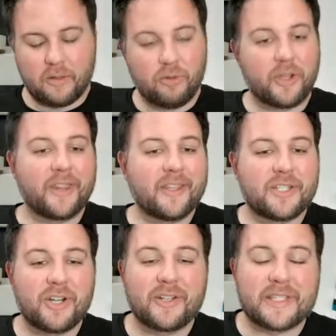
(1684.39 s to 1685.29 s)
look at the
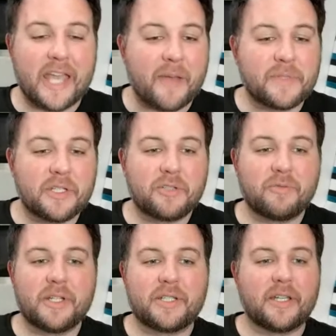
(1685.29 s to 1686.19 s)
Sharks cap
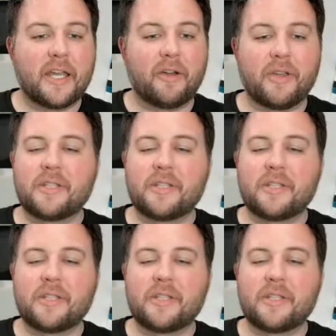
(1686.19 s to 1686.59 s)
situation now.